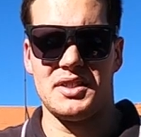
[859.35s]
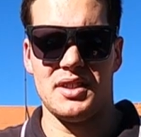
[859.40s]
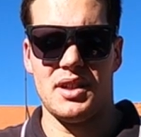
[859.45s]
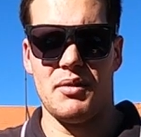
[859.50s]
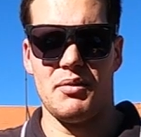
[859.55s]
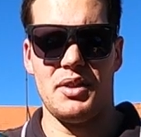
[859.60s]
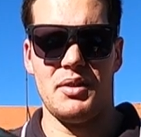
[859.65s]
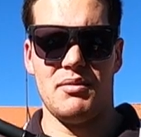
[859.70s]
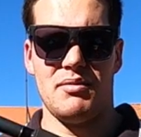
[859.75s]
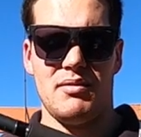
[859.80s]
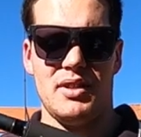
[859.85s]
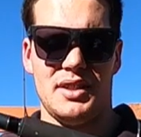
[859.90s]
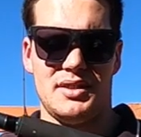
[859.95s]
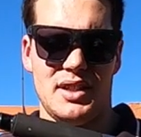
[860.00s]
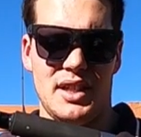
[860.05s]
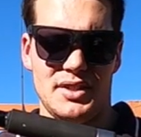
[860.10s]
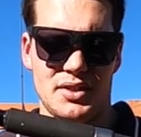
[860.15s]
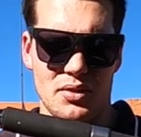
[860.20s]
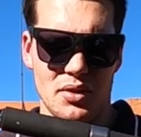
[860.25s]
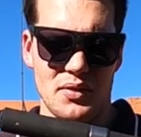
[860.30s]
So
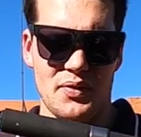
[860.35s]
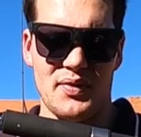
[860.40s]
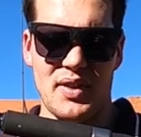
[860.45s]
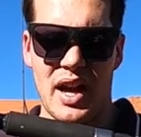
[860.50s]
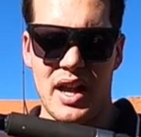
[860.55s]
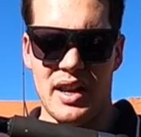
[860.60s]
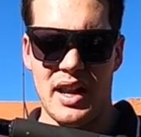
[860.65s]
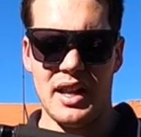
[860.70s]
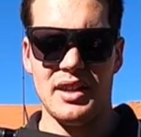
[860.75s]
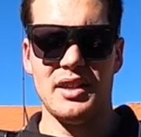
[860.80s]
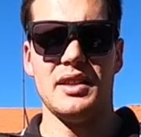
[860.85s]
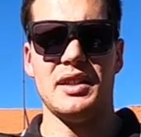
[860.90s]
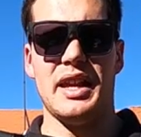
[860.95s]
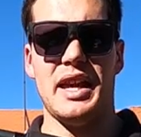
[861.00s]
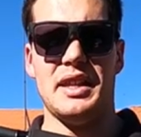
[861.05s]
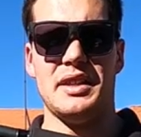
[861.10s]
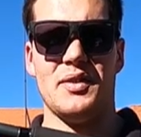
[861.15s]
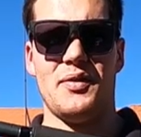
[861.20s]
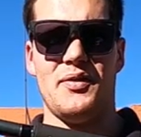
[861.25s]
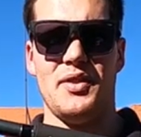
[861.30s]
it's good fun, and you
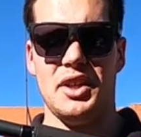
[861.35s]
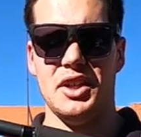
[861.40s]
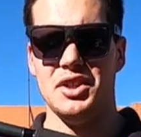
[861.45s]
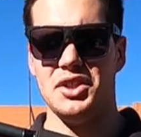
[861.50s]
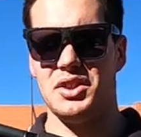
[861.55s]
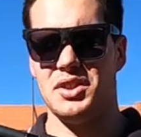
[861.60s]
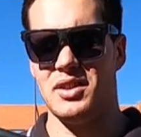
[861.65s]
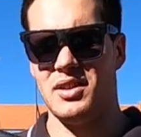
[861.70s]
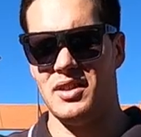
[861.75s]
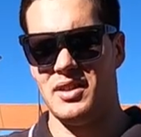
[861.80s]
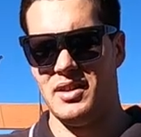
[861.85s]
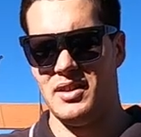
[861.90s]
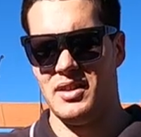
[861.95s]
land the fish.